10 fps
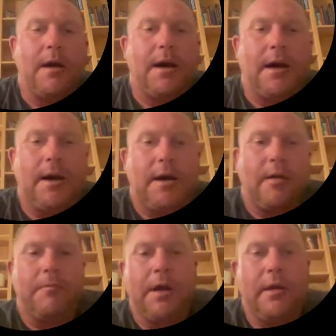
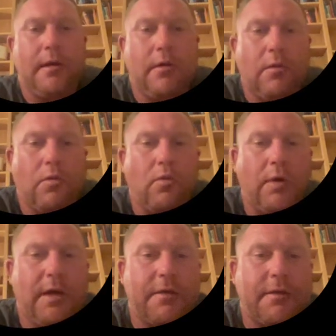Um,
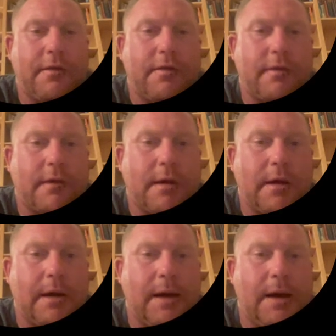with
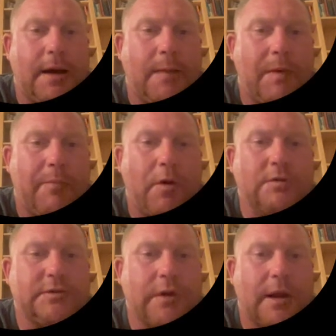uh, my
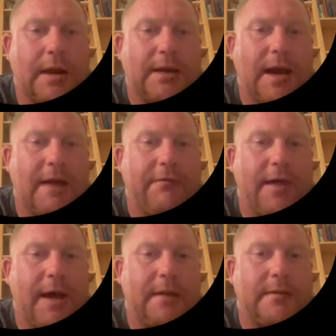poster, I'd like to have
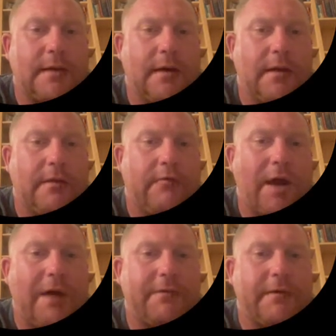that uh, the
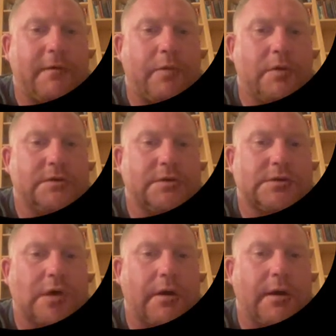draft of the poster
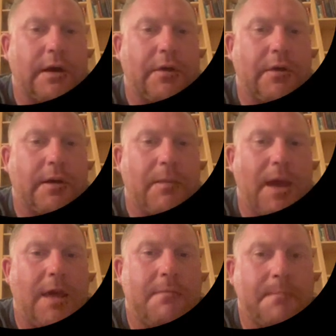started in early
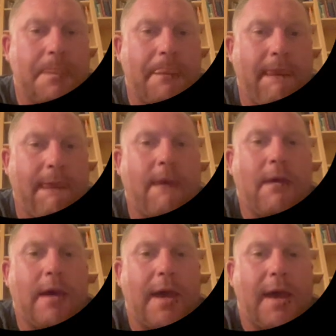May,
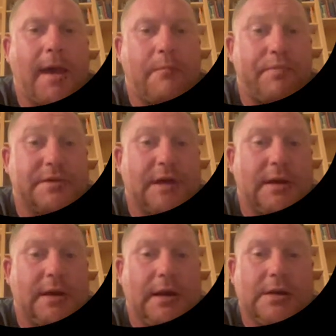and
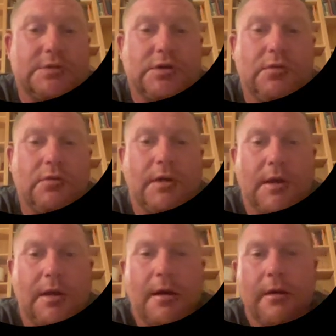presenting in June.
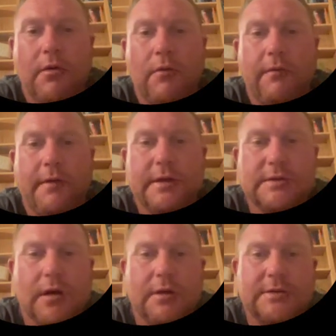Uh, hopefully,
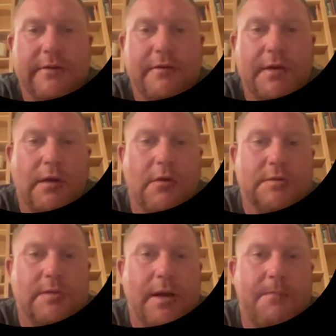as long as everything
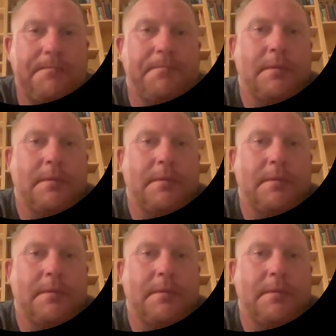goes well.